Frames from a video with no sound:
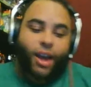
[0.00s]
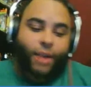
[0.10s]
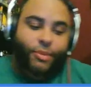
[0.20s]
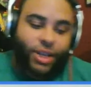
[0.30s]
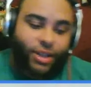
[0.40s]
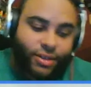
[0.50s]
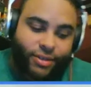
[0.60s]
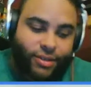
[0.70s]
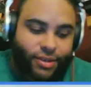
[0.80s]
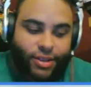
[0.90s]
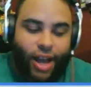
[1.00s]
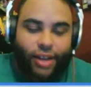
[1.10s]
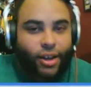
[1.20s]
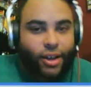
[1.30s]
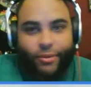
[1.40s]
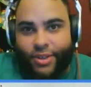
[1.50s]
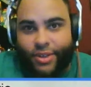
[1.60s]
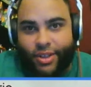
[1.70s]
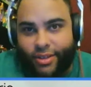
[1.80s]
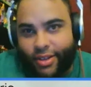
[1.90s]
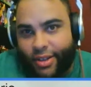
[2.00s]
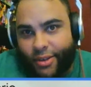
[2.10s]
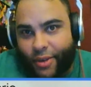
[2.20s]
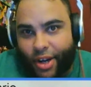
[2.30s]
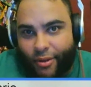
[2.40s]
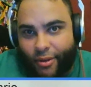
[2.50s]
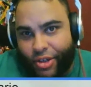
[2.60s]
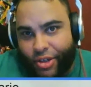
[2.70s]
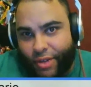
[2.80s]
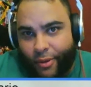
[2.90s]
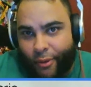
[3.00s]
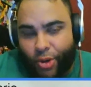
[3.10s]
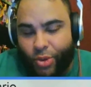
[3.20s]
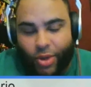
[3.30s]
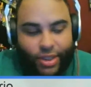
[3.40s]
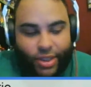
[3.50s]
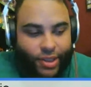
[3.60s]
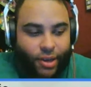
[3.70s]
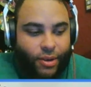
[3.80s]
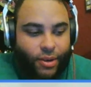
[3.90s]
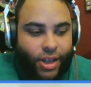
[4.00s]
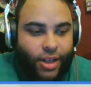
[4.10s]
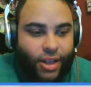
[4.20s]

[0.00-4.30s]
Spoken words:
No, I mean, I loved the definitive version of the first one, so